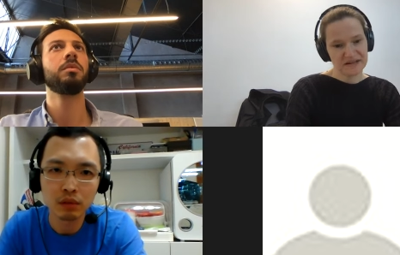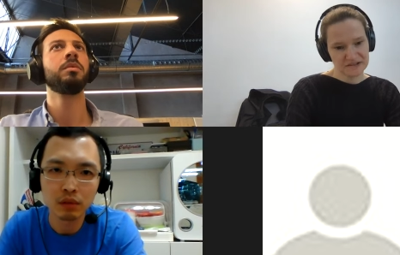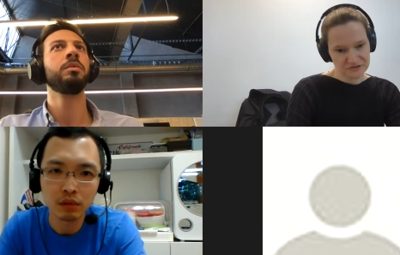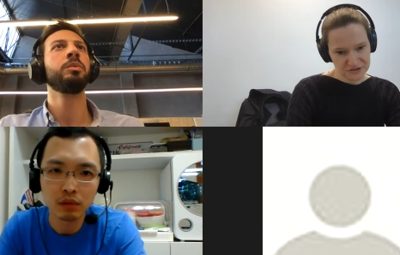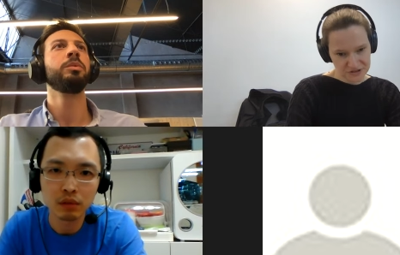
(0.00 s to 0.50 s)
Speaker 1: been
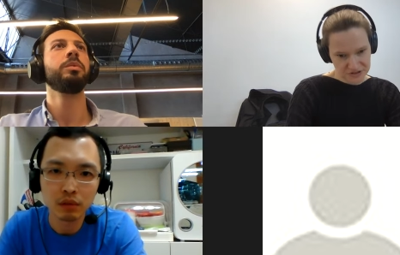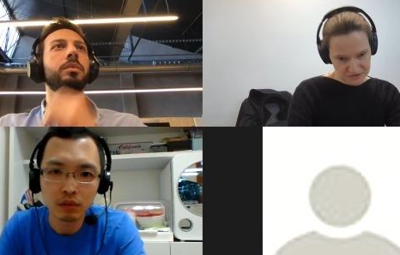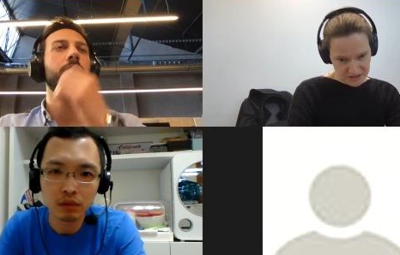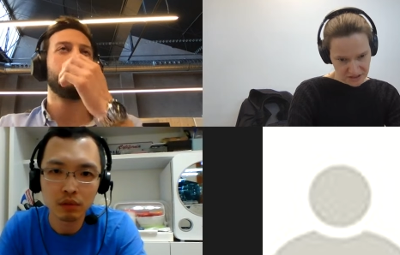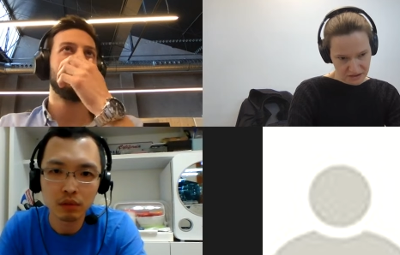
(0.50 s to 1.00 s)

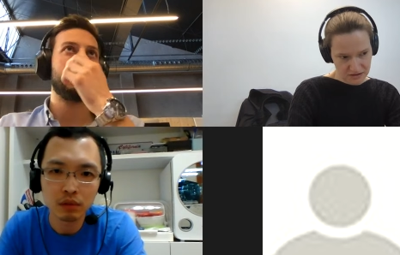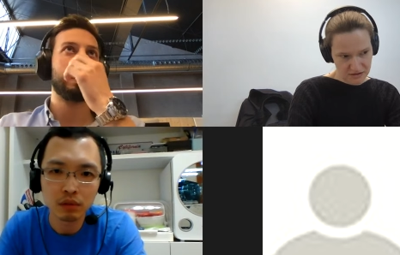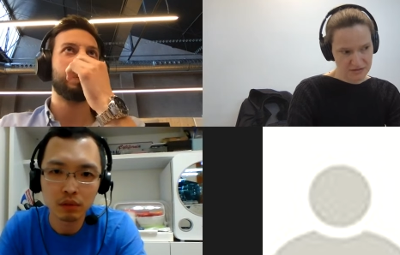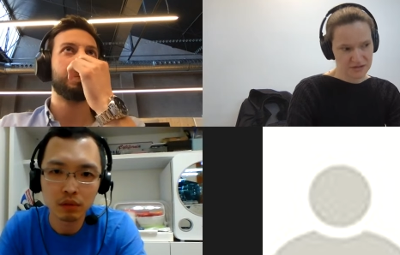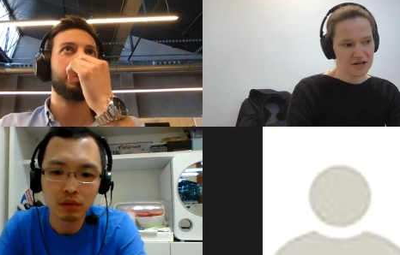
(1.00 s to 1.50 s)
introducing
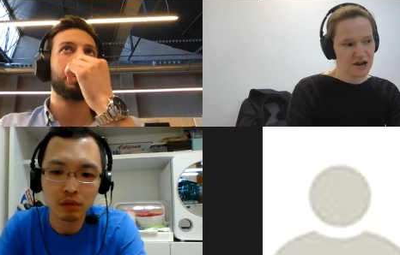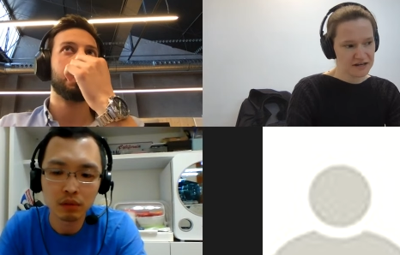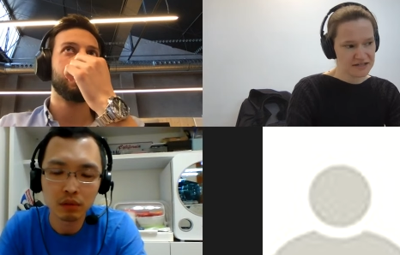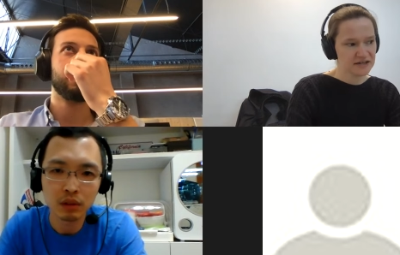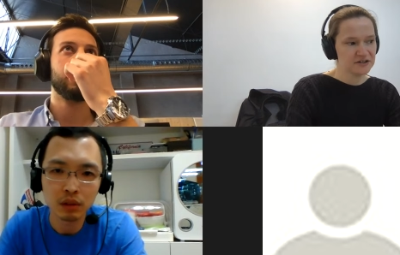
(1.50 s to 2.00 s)
to
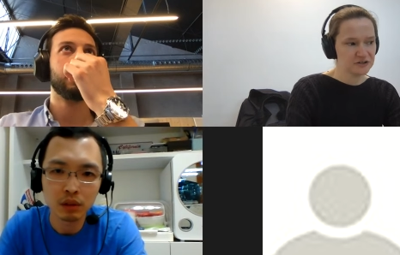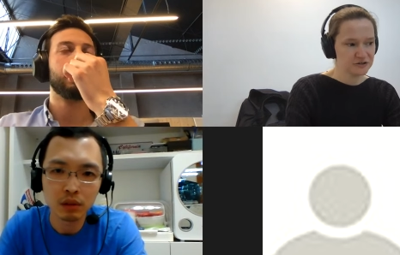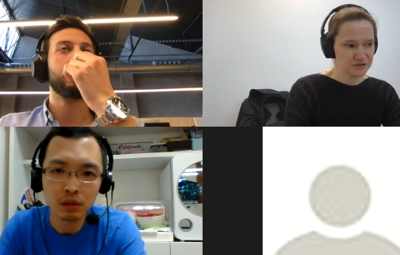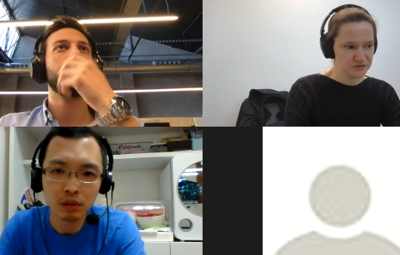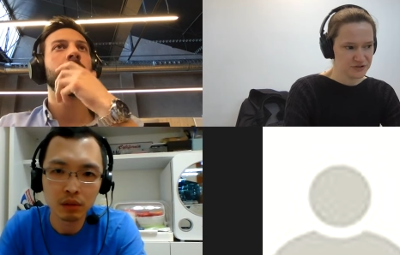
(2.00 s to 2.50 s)

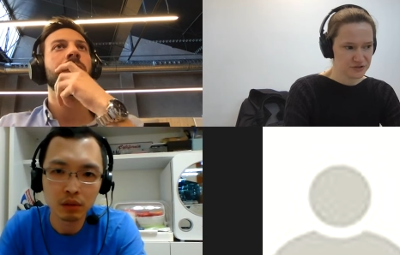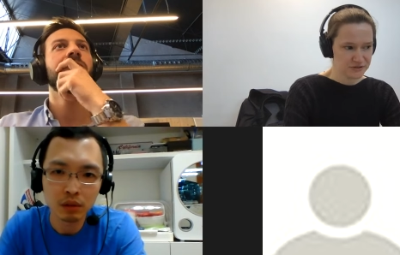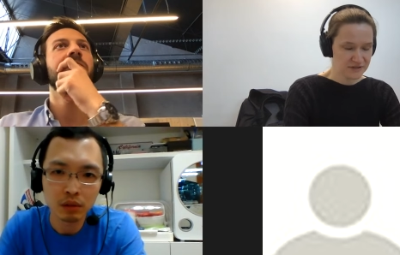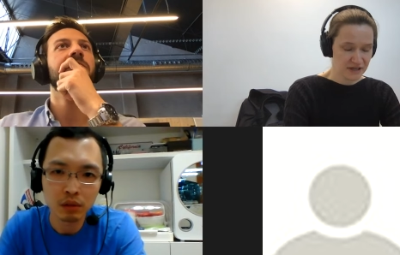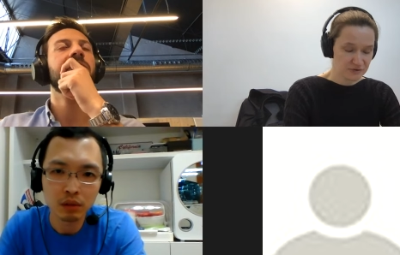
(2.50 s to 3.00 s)
non-technical
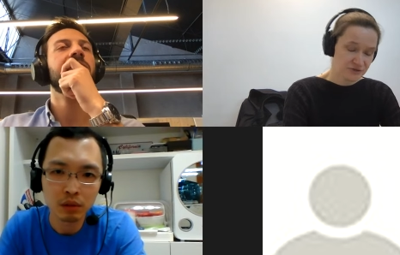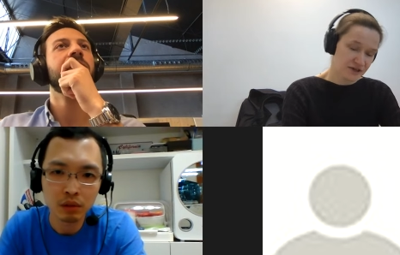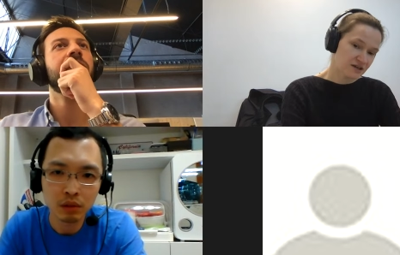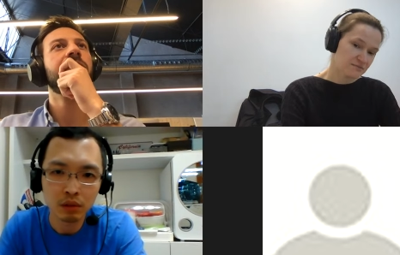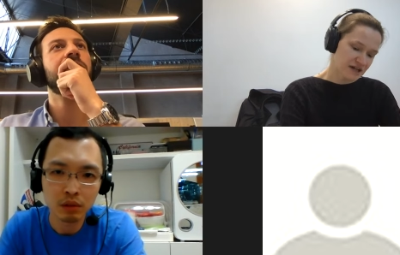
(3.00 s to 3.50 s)
users that you
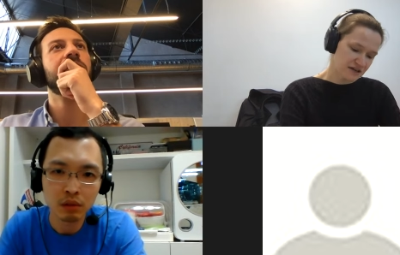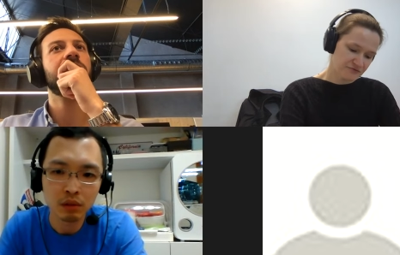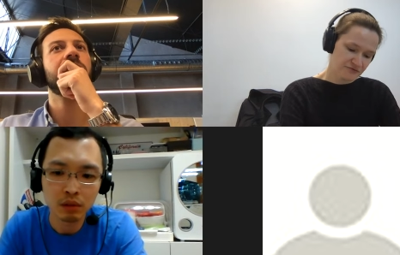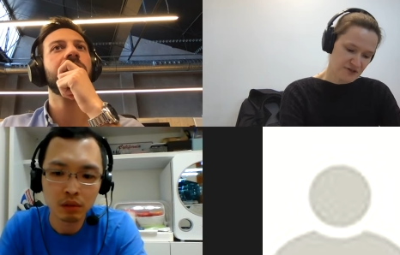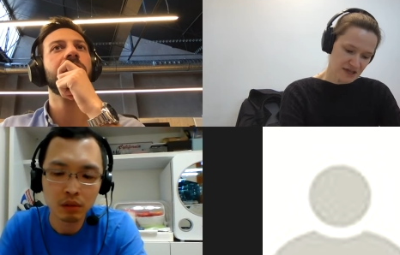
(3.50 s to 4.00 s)
think might
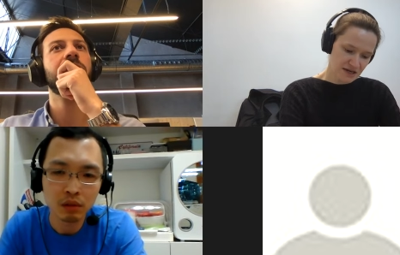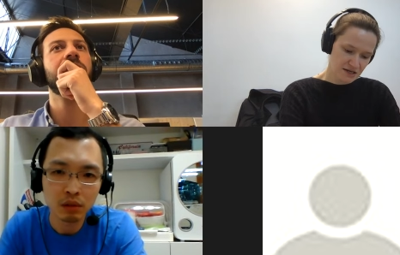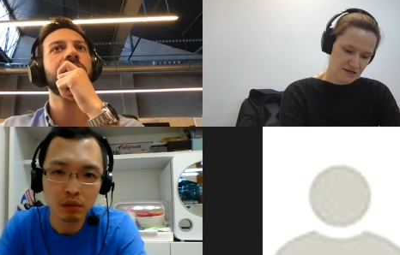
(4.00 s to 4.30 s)
fit